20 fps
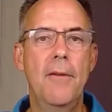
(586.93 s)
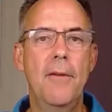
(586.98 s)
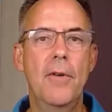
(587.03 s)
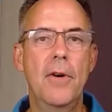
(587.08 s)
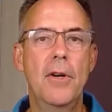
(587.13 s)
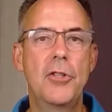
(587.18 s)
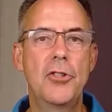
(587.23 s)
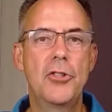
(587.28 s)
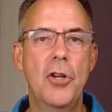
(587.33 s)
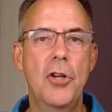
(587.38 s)

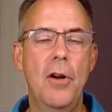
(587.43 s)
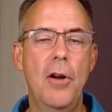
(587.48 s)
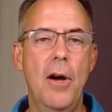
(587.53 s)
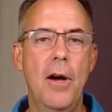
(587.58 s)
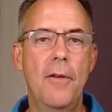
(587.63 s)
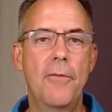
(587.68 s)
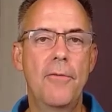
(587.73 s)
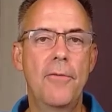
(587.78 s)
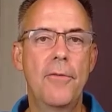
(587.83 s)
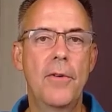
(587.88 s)
a
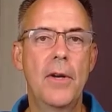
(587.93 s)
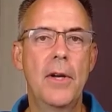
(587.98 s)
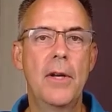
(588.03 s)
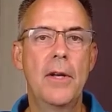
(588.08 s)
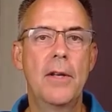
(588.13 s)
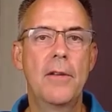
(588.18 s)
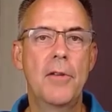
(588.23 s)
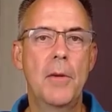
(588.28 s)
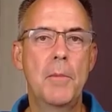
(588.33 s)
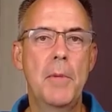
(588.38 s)
shutoff,
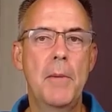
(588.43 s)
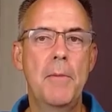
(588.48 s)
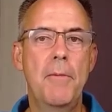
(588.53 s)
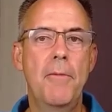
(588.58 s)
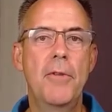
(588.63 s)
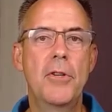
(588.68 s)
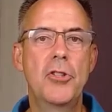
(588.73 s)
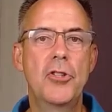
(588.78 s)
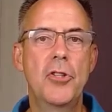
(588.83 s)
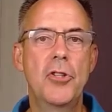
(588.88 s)
some type
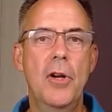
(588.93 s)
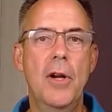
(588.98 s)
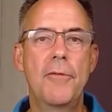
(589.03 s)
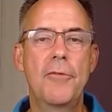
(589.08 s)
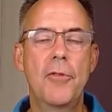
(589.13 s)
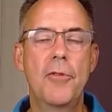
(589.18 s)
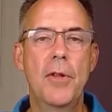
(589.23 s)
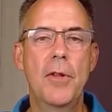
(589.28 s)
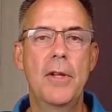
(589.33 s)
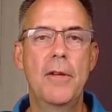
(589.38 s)
of a shutoff,
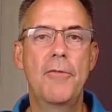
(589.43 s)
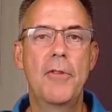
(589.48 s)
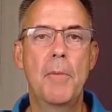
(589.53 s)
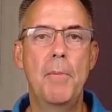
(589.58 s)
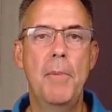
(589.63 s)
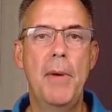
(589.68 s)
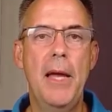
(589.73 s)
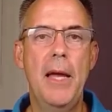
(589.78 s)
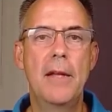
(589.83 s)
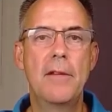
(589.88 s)
so that if the
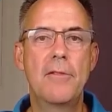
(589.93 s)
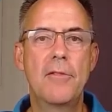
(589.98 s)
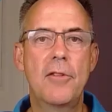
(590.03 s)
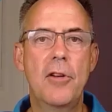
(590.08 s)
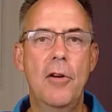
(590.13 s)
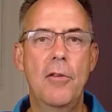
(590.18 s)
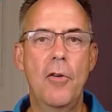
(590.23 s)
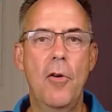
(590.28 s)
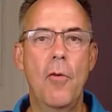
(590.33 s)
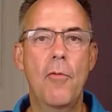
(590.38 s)
pan
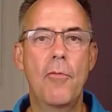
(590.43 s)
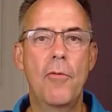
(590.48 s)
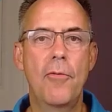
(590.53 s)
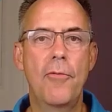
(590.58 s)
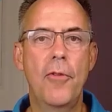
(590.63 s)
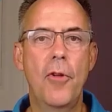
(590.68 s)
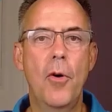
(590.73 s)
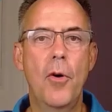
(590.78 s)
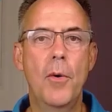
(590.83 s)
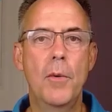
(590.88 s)
started to
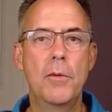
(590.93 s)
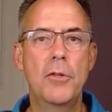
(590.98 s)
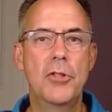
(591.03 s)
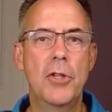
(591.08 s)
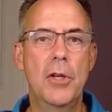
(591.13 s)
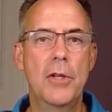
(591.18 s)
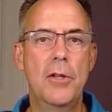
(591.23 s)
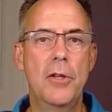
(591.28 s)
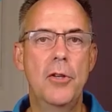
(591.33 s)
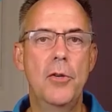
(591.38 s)
overflow, it would
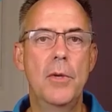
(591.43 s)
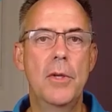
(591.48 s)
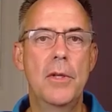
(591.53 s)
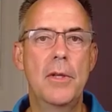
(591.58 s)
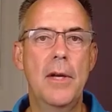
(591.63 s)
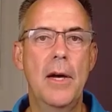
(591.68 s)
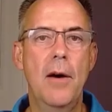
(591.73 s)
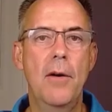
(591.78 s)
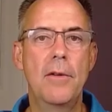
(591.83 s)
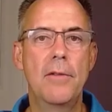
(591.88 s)
shut the unit
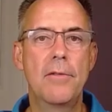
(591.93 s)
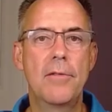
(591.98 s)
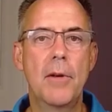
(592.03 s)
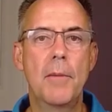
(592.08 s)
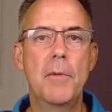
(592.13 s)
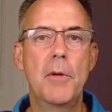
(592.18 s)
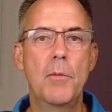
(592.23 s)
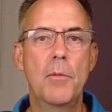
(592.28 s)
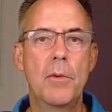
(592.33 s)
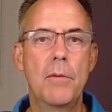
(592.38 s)
down and
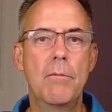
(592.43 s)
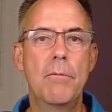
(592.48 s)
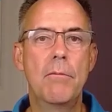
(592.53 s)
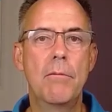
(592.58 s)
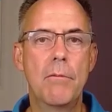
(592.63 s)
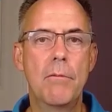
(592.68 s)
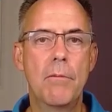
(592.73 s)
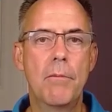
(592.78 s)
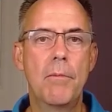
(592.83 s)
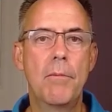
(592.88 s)
somebody would
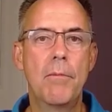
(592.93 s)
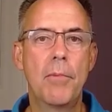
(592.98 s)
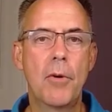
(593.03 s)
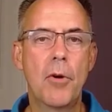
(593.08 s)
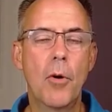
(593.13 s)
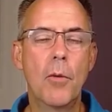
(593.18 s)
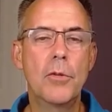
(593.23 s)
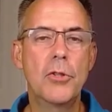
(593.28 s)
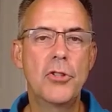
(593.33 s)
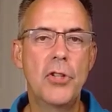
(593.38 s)

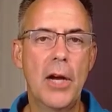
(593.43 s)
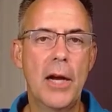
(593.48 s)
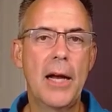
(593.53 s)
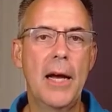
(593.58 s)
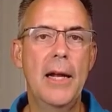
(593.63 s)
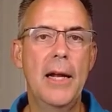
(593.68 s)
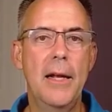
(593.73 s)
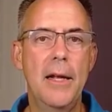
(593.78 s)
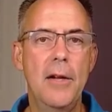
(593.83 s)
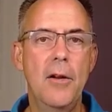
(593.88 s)
go and check
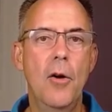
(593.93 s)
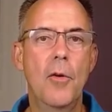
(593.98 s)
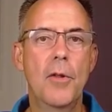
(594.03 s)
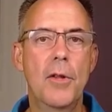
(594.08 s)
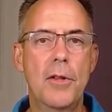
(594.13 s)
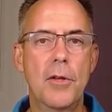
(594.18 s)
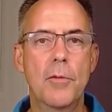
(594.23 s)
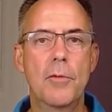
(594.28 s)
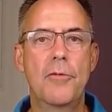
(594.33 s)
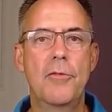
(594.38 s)
on it and know
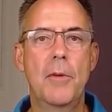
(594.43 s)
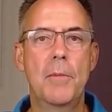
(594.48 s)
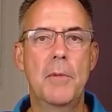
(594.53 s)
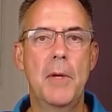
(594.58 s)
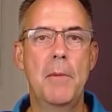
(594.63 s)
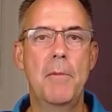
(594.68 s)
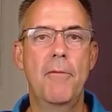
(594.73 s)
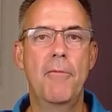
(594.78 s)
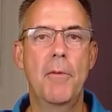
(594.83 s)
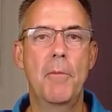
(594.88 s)
that there was some
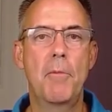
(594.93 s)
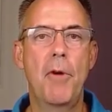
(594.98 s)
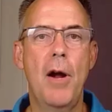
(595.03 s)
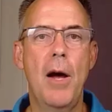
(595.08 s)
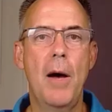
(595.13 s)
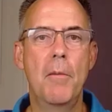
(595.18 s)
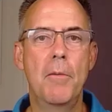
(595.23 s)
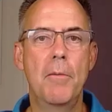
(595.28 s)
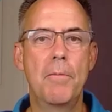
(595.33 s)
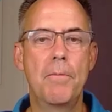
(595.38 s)
type of a
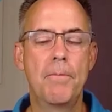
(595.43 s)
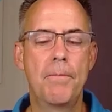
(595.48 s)
problem.